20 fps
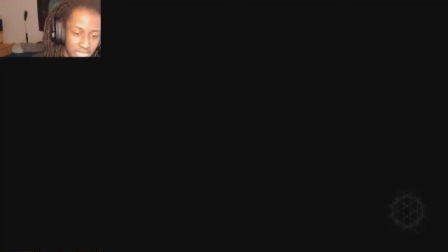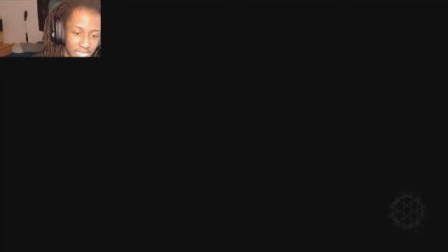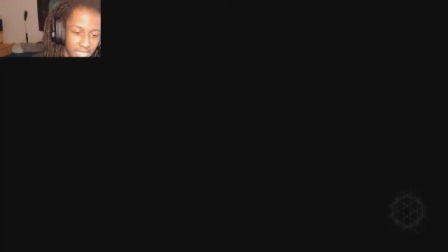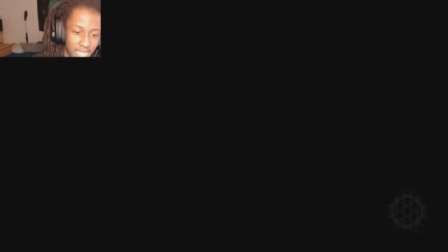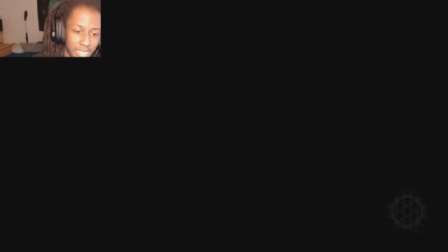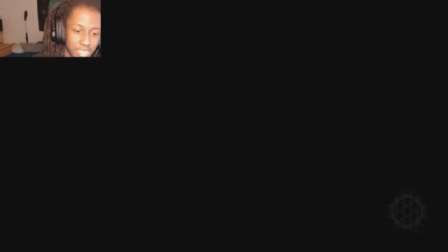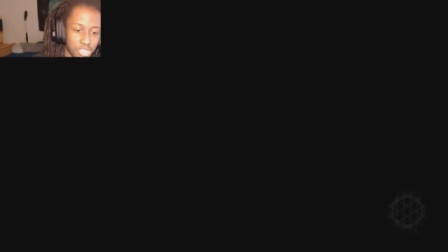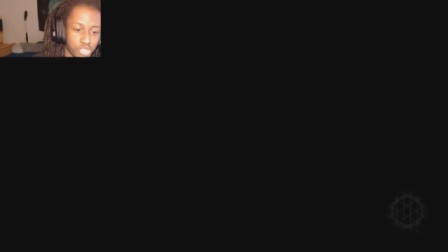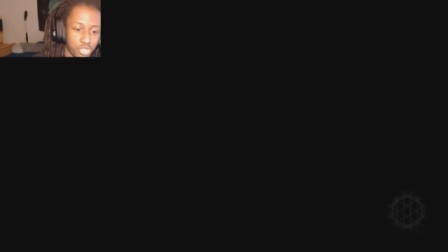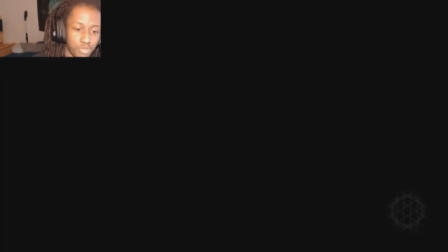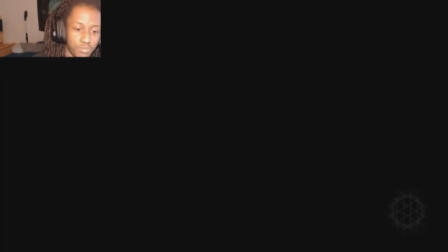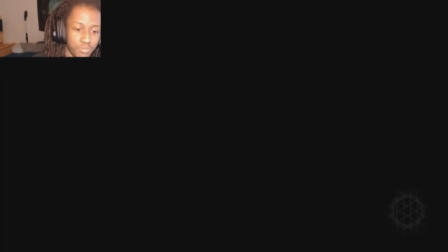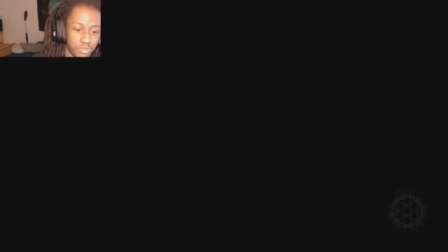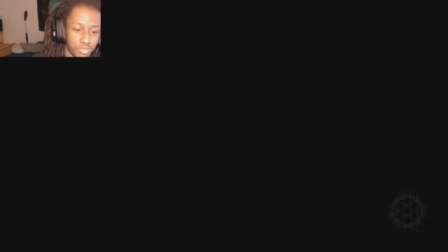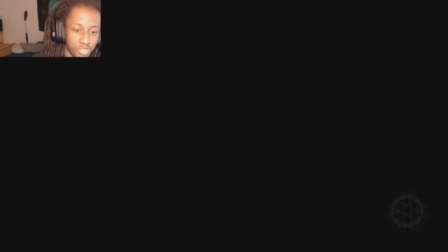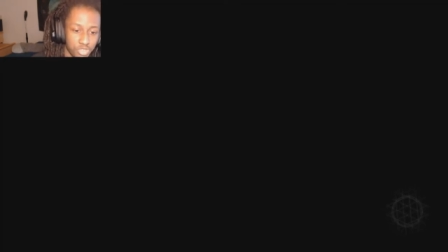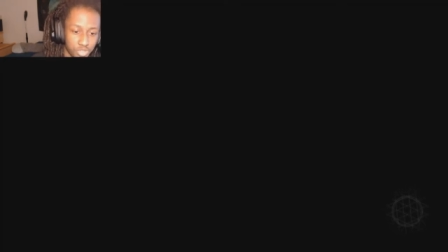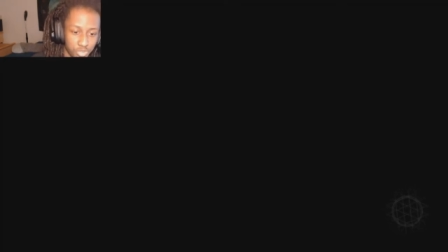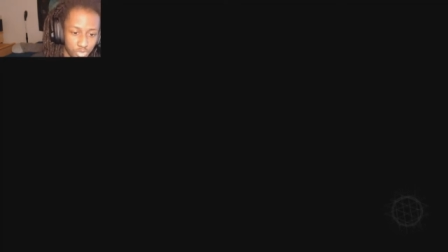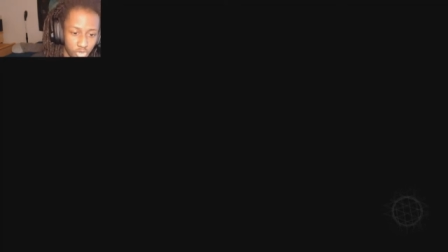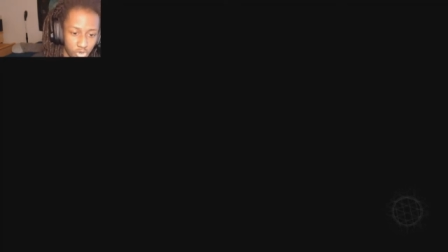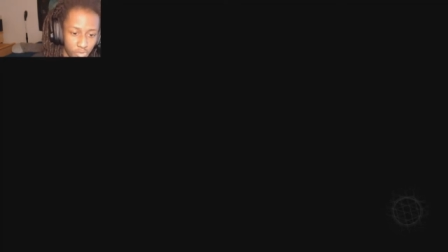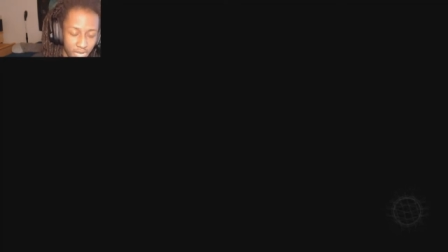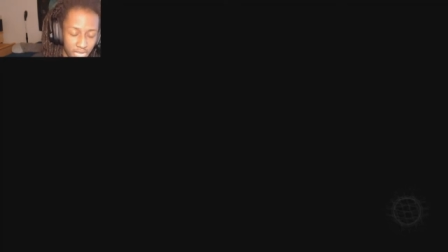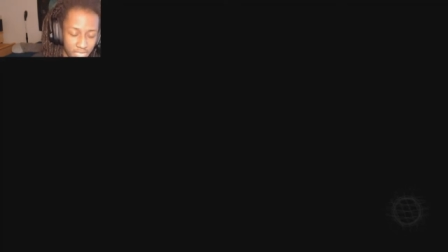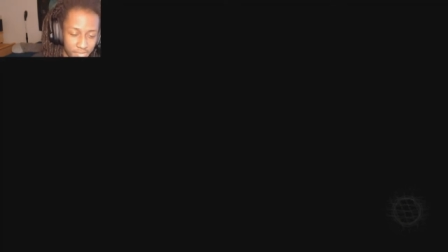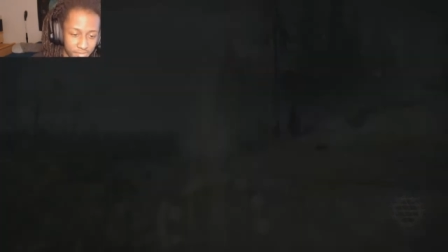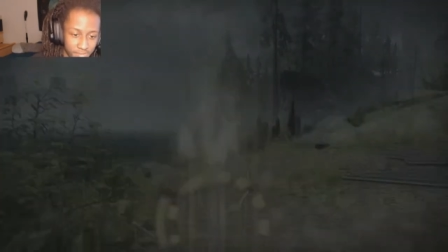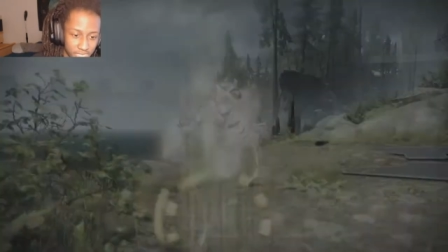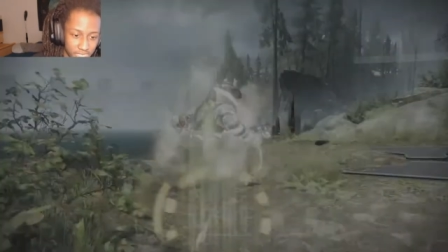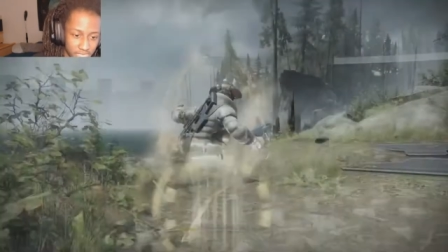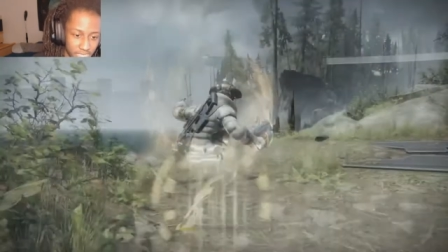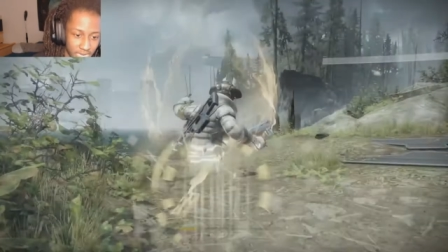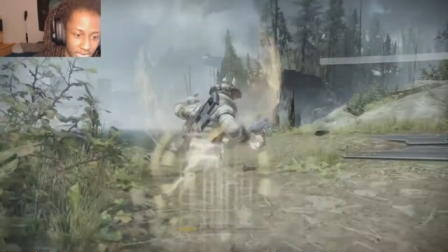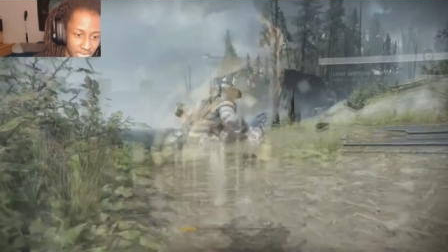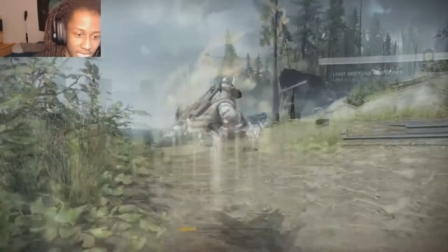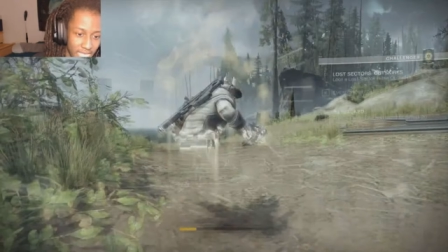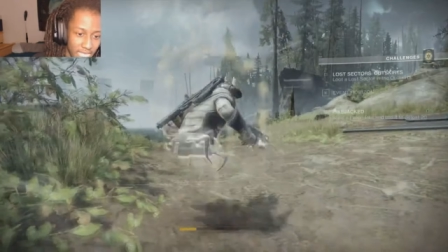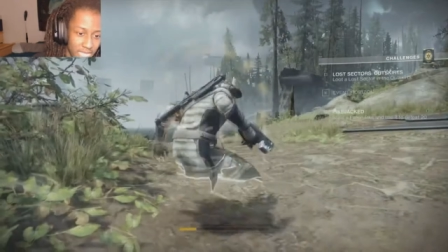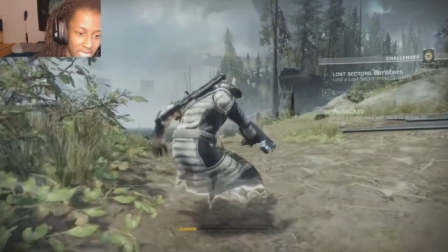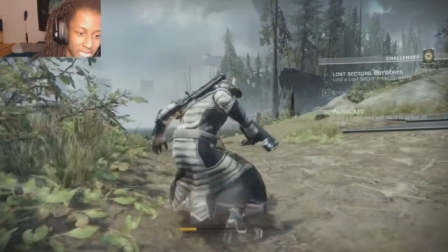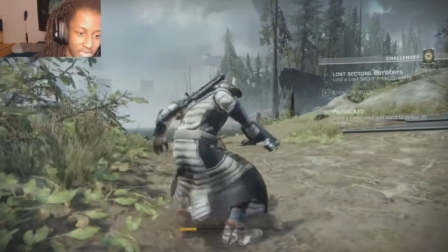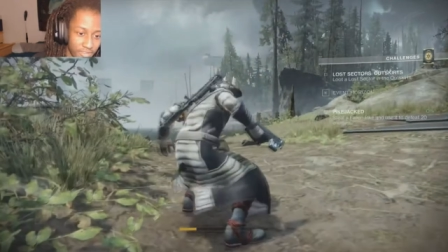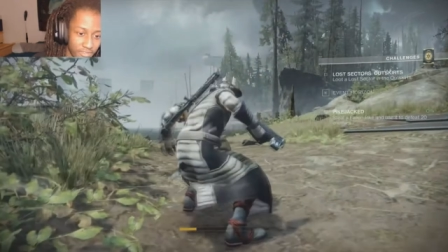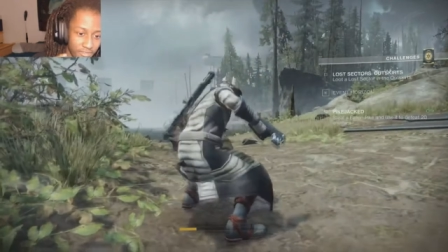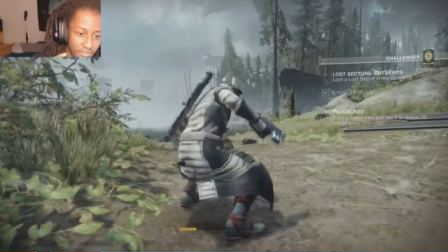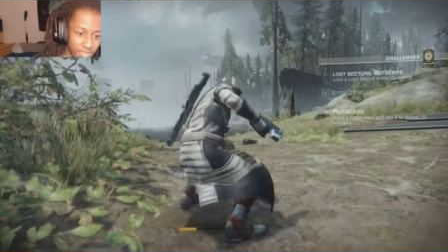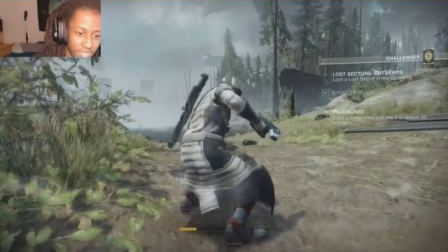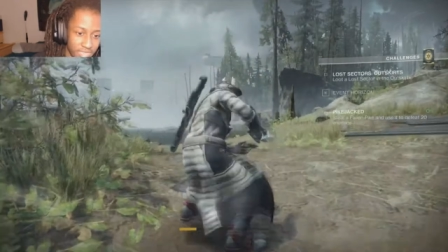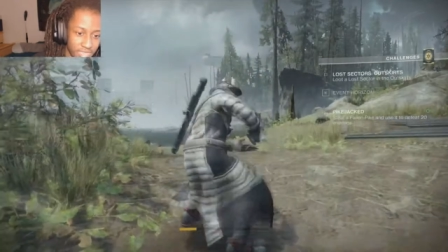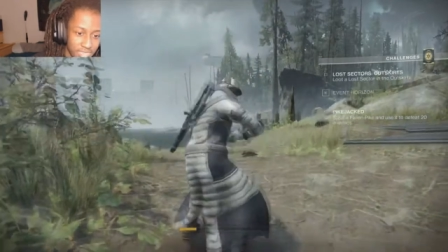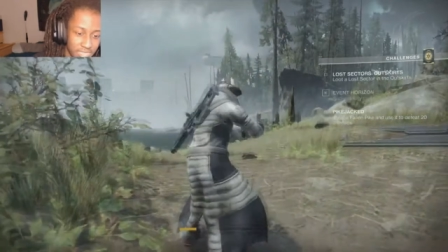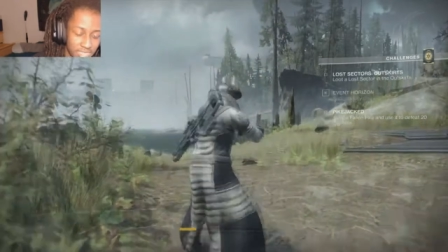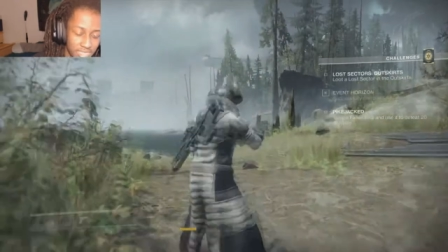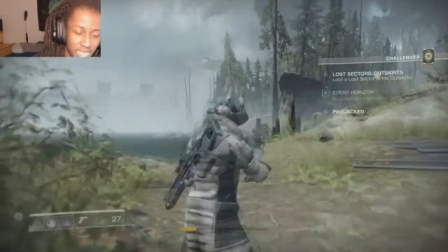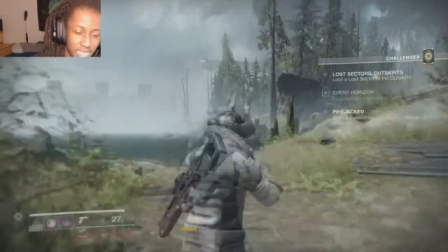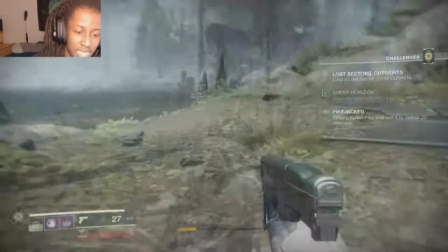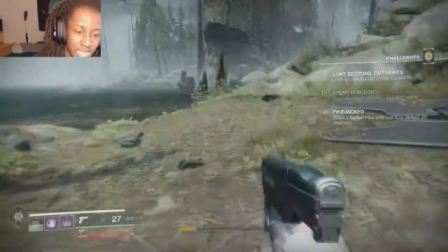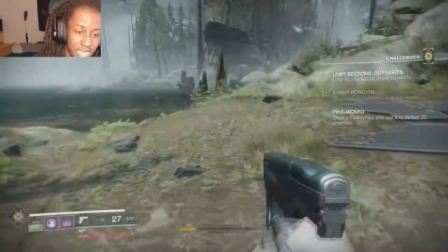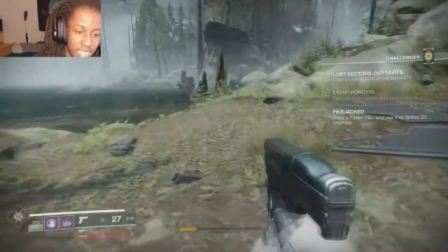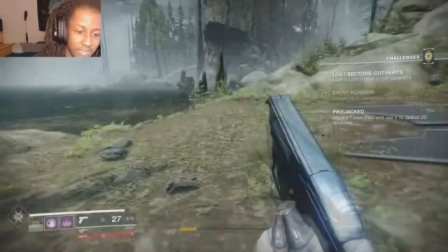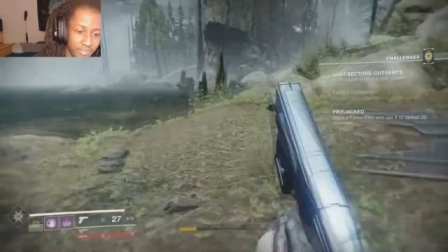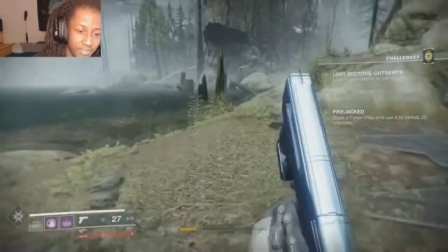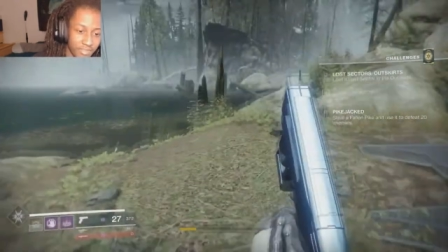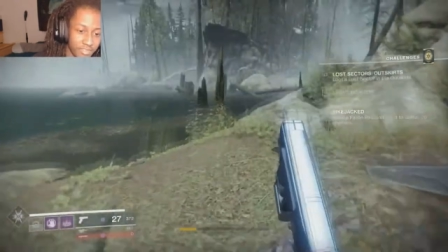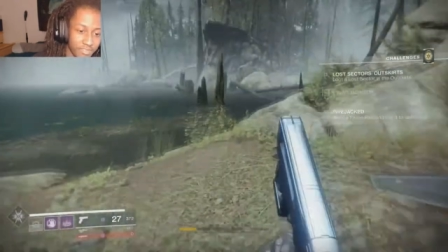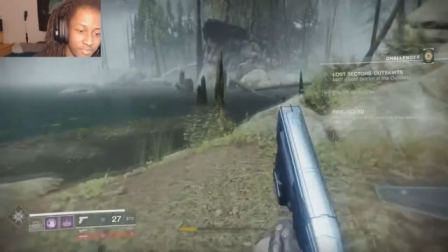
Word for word: that's super useful in my opinion. And Phoenix Dive,